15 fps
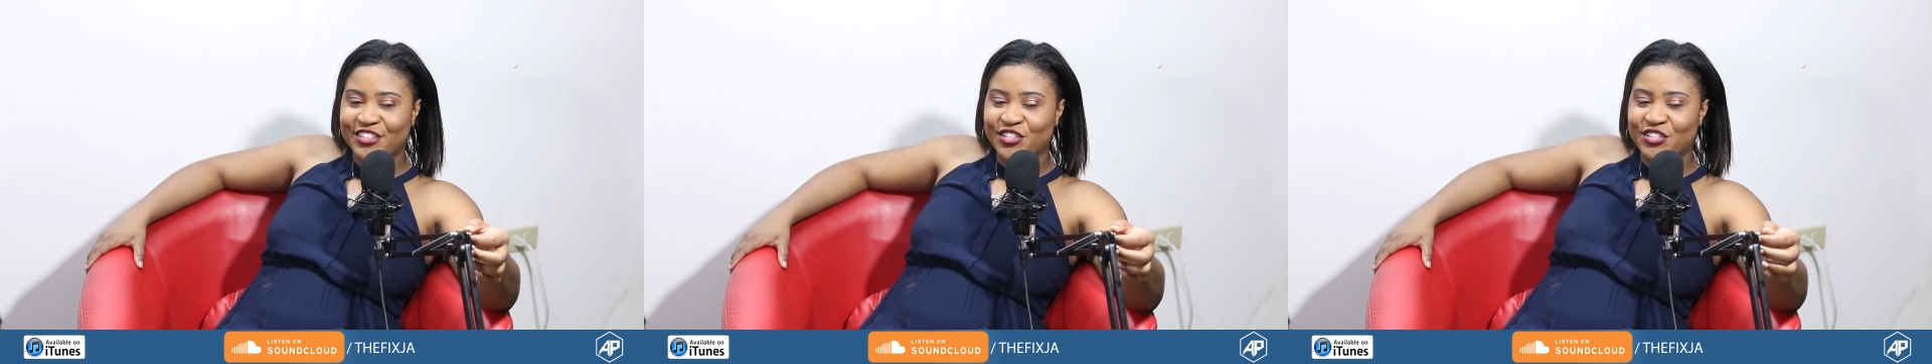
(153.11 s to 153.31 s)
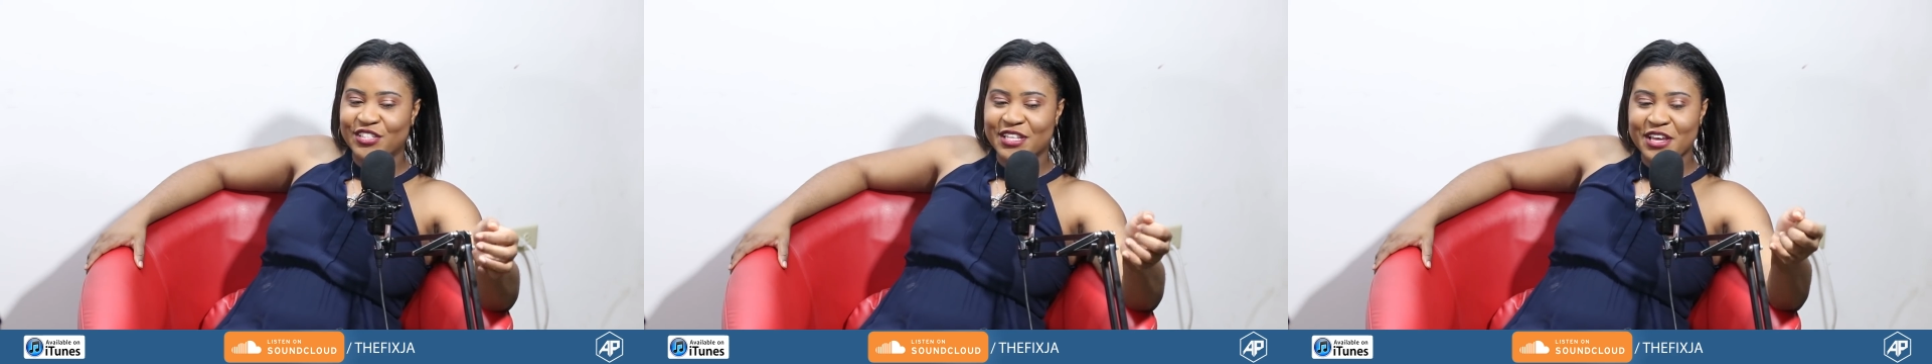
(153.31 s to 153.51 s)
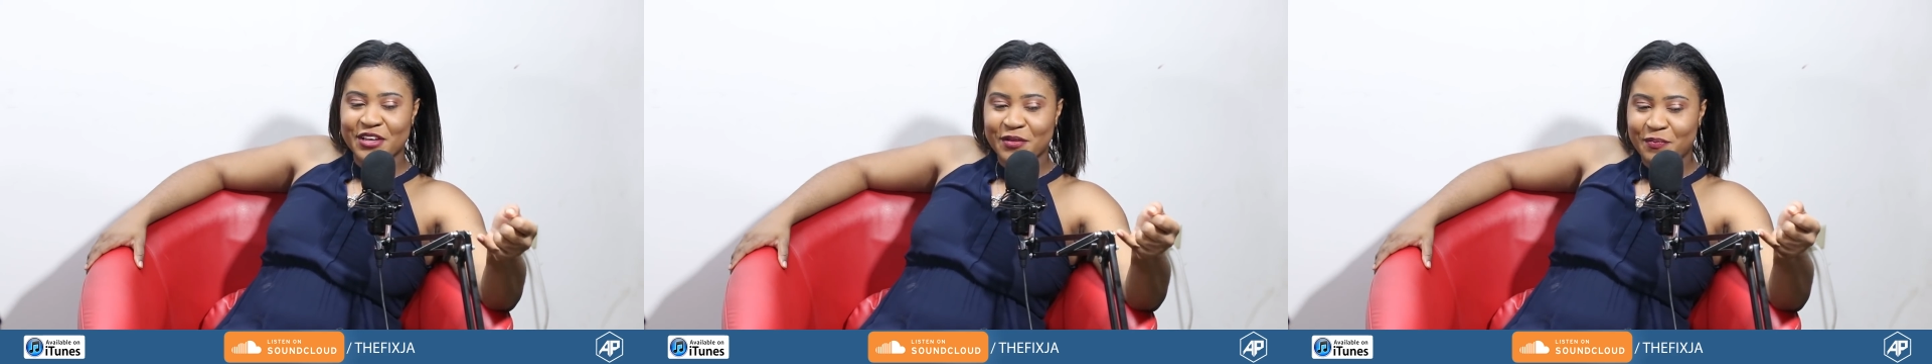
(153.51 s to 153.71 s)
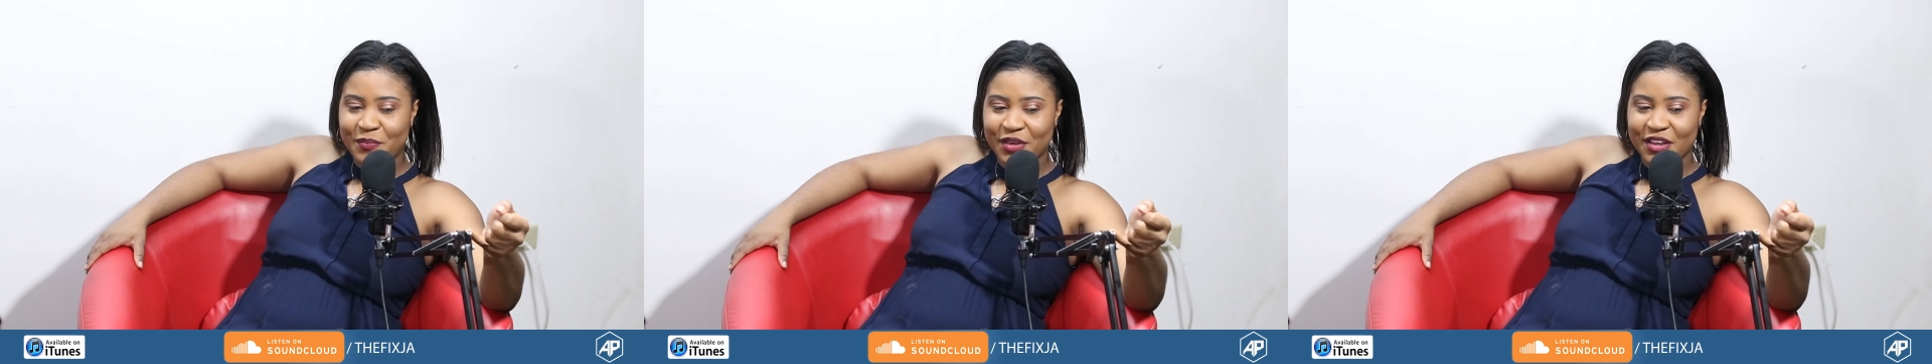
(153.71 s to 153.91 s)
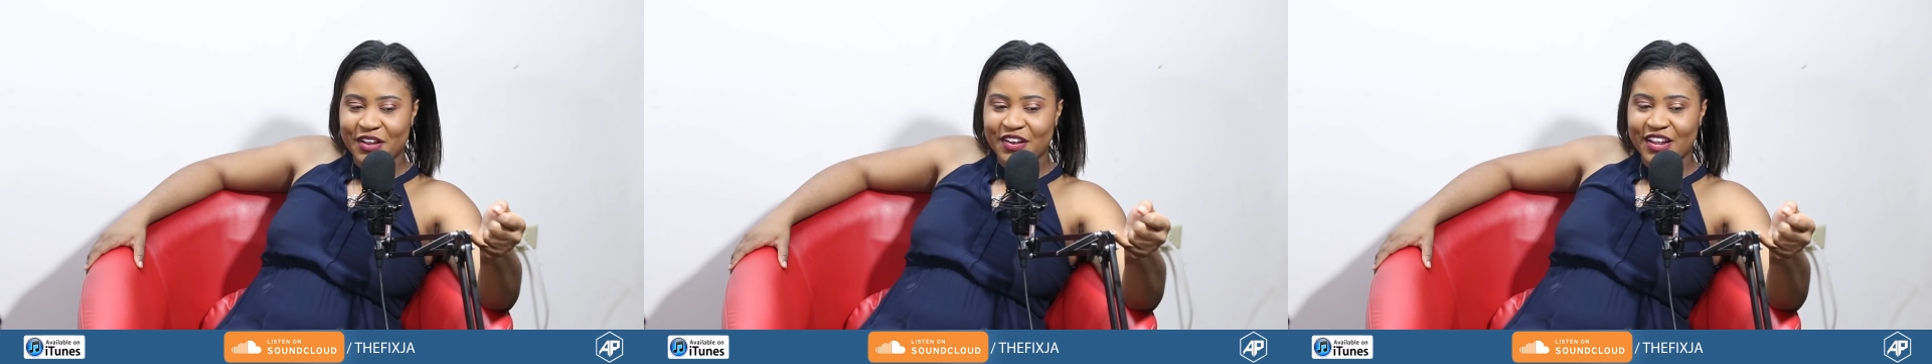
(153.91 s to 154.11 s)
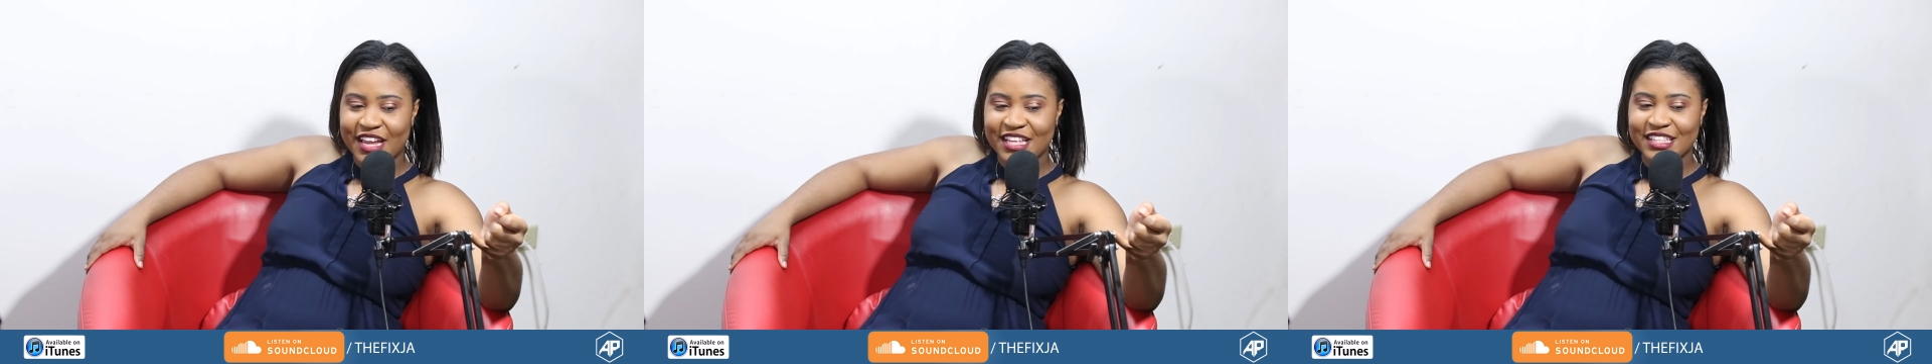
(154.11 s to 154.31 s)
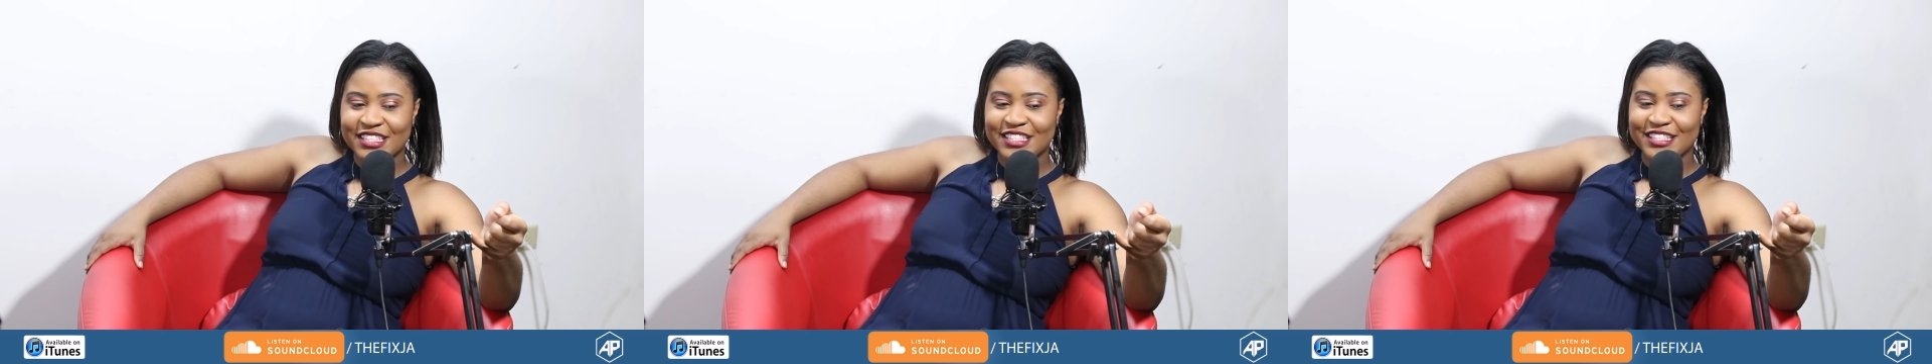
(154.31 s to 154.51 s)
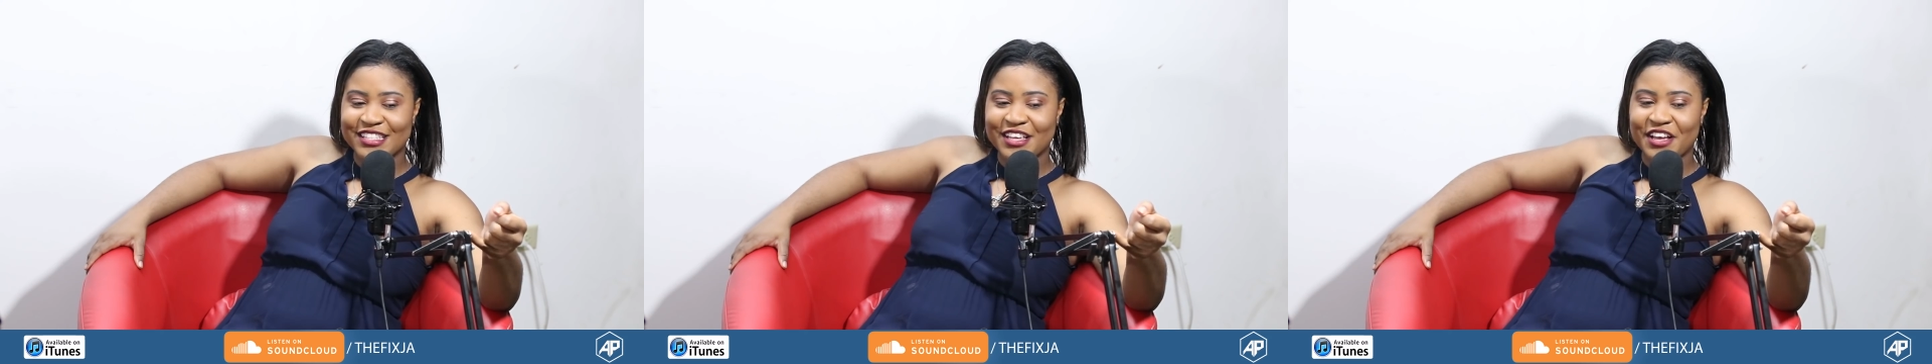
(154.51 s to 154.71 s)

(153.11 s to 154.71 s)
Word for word: single parent.